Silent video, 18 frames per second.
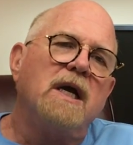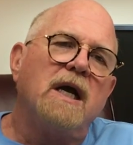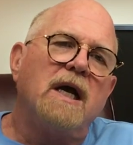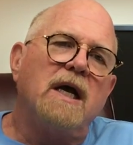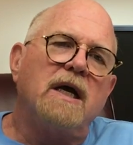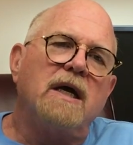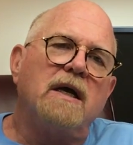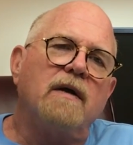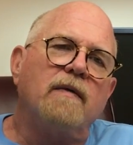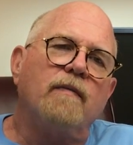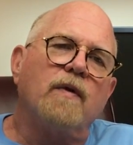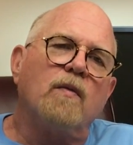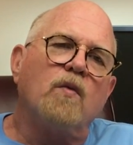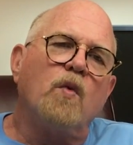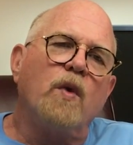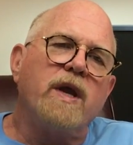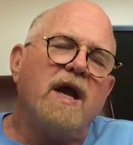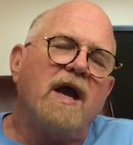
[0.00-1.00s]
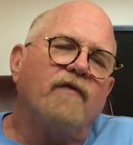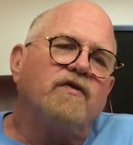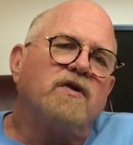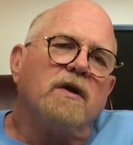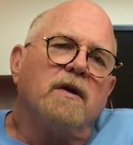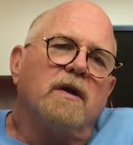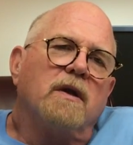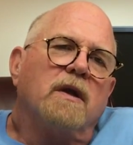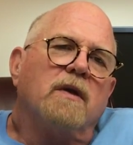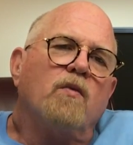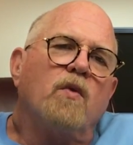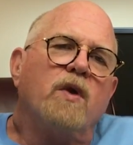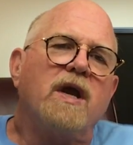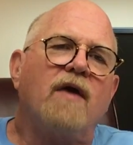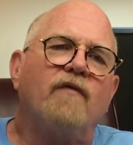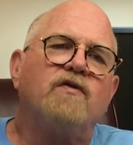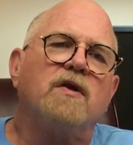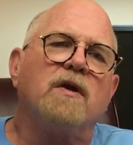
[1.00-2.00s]
We have
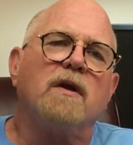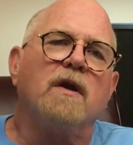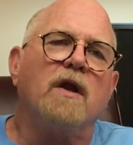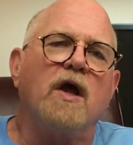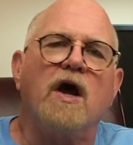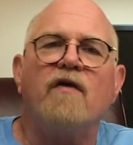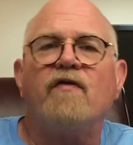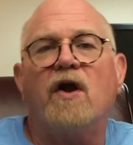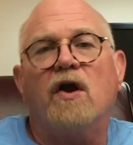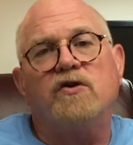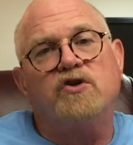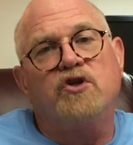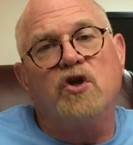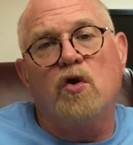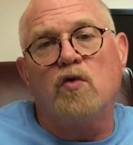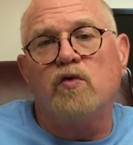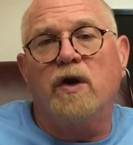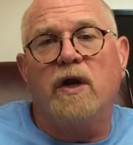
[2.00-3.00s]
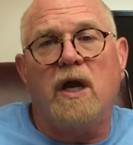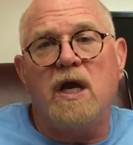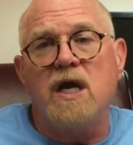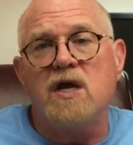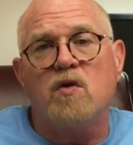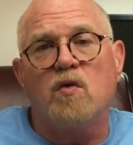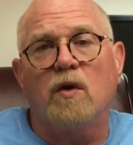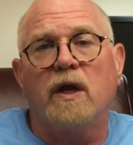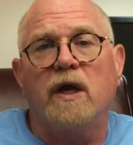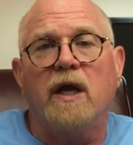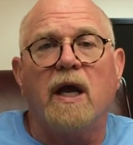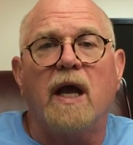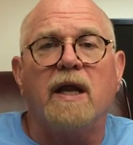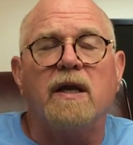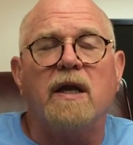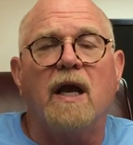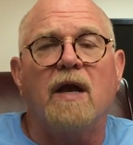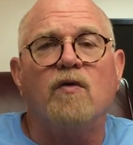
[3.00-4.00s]
to love our children equally
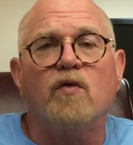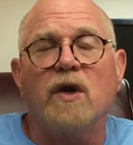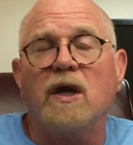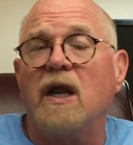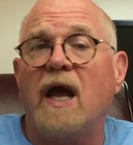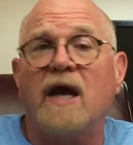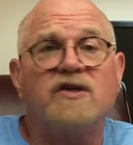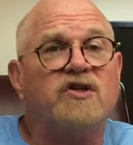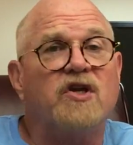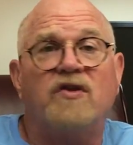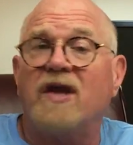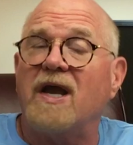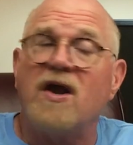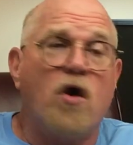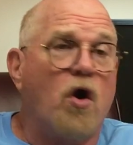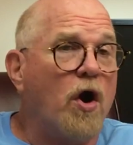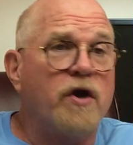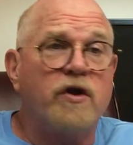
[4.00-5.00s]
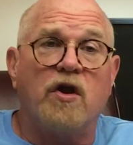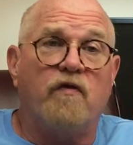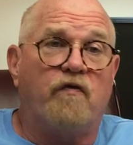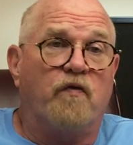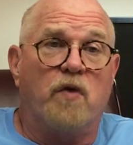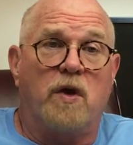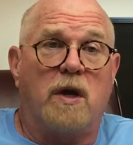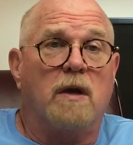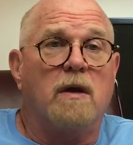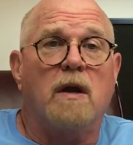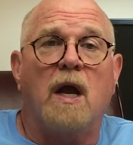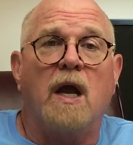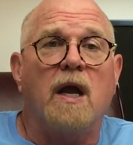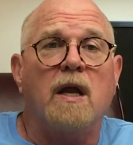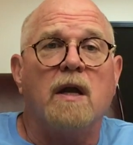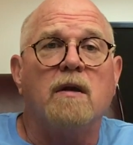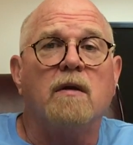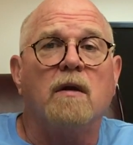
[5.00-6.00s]
and realize that they are different
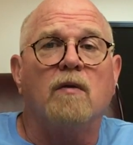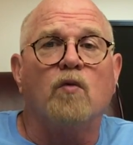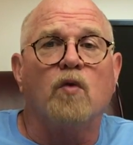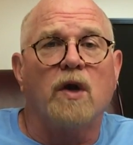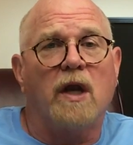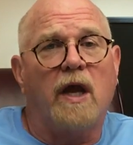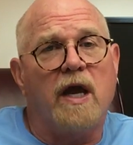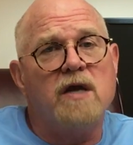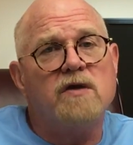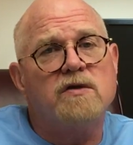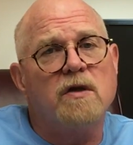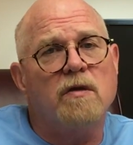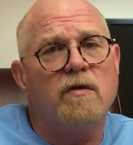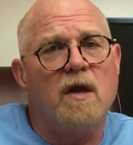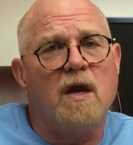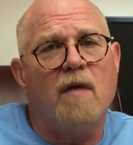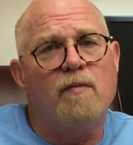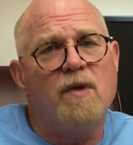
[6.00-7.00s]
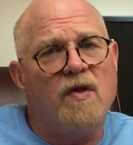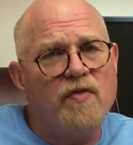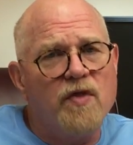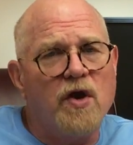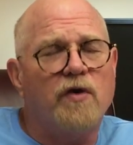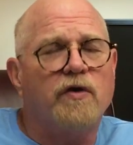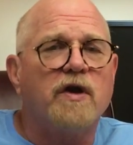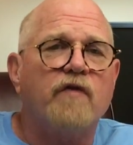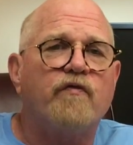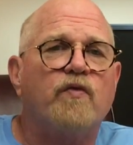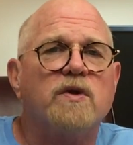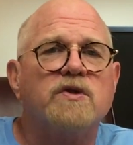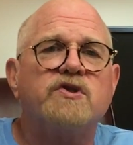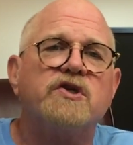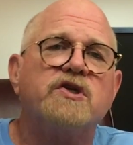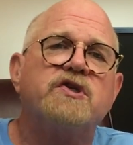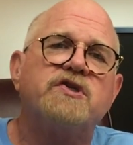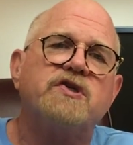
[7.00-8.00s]
and relate to them in their
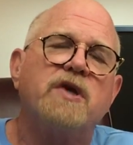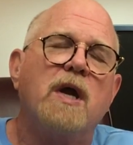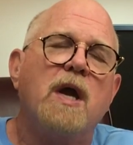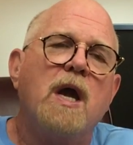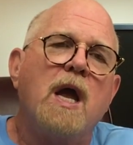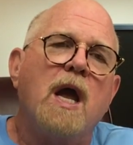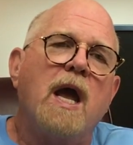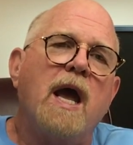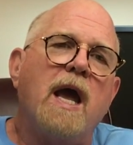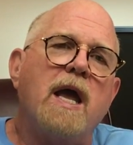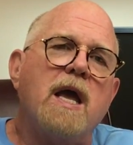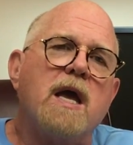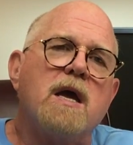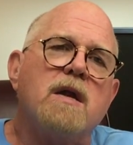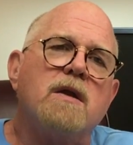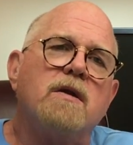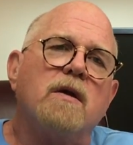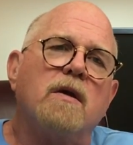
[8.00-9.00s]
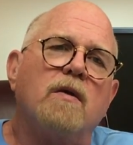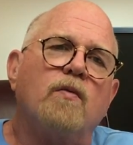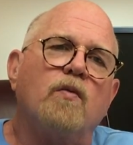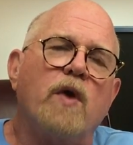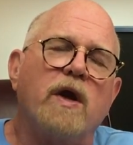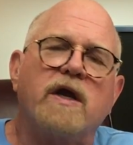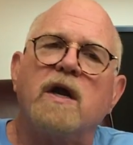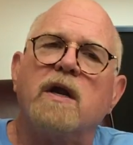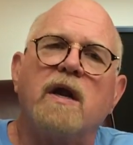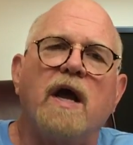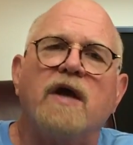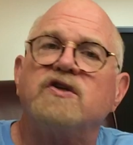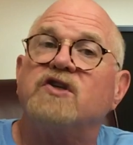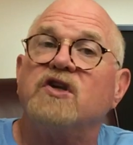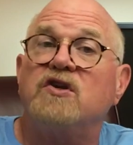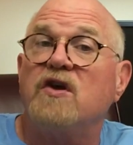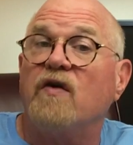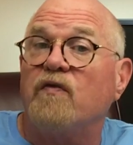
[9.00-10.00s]
differences and
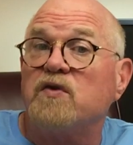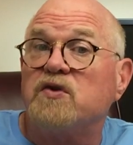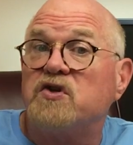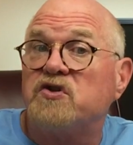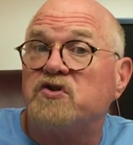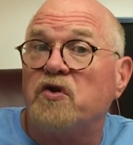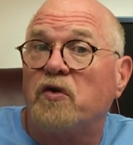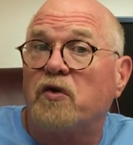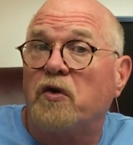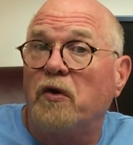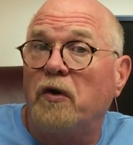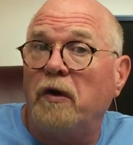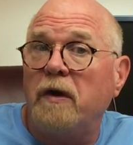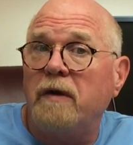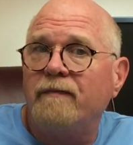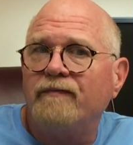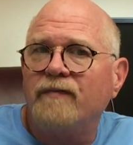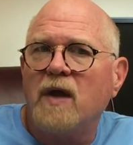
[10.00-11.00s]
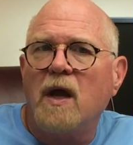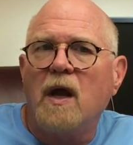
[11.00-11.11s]
recognize that differences are good